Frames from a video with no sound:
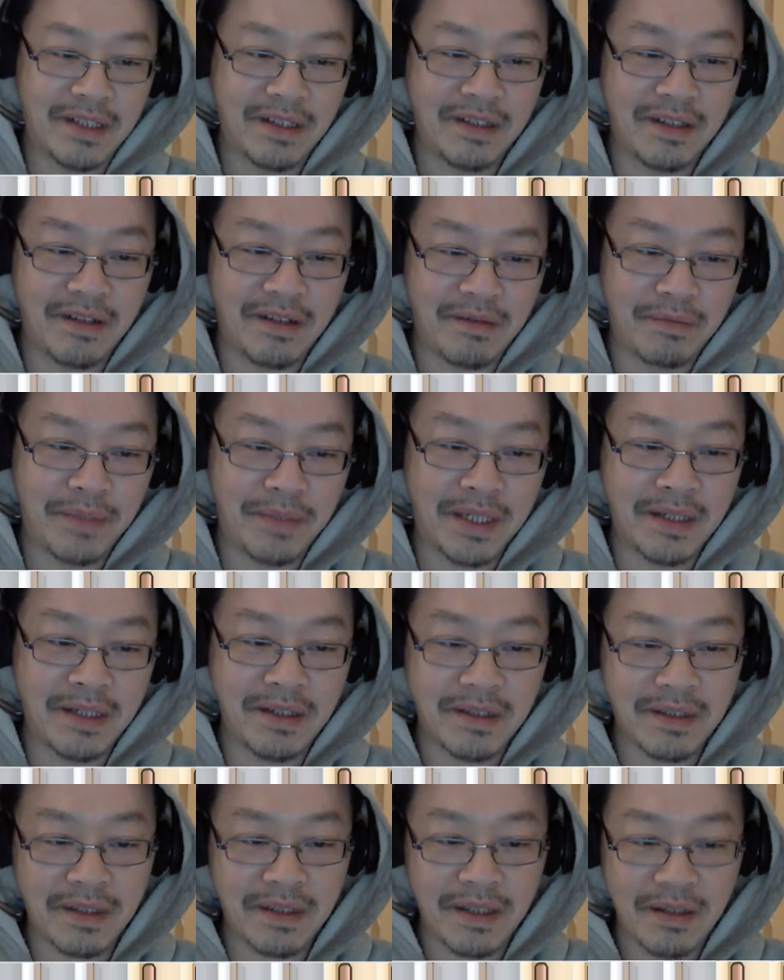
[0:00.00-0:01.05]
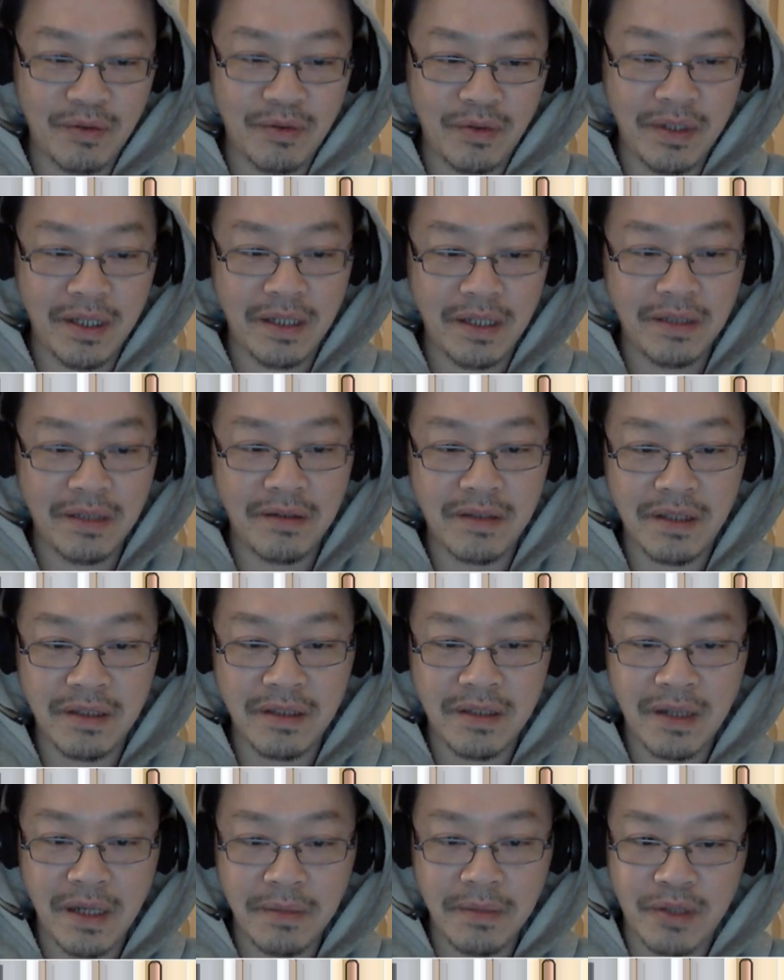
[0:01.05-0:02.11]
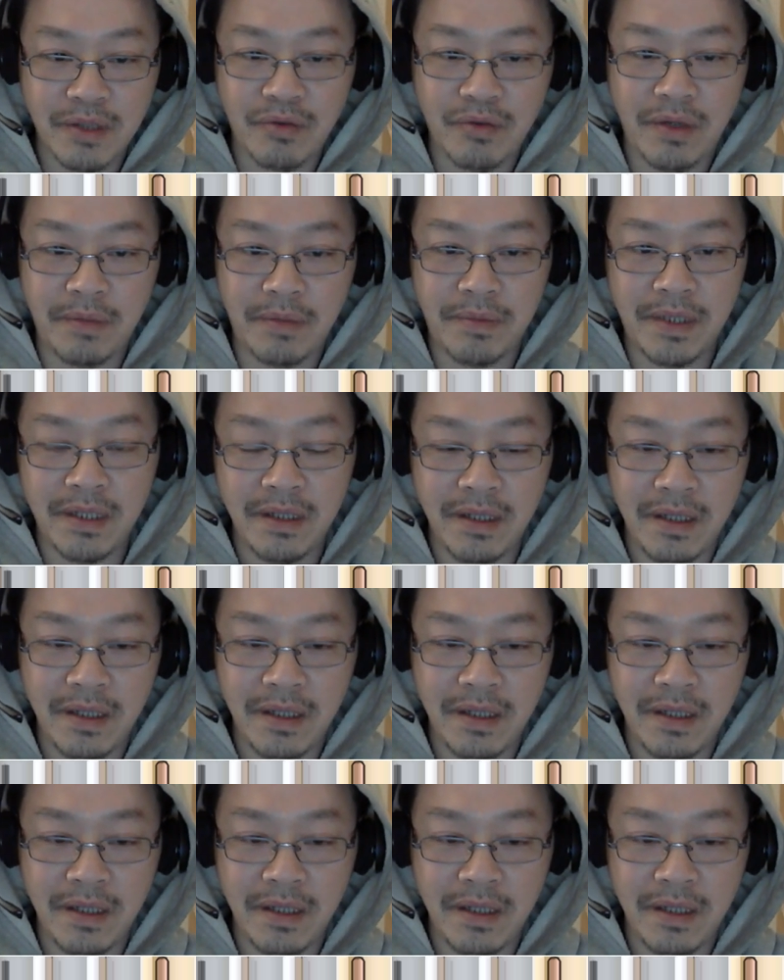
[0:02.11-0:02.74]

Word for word: you know, because we are using TypeScript.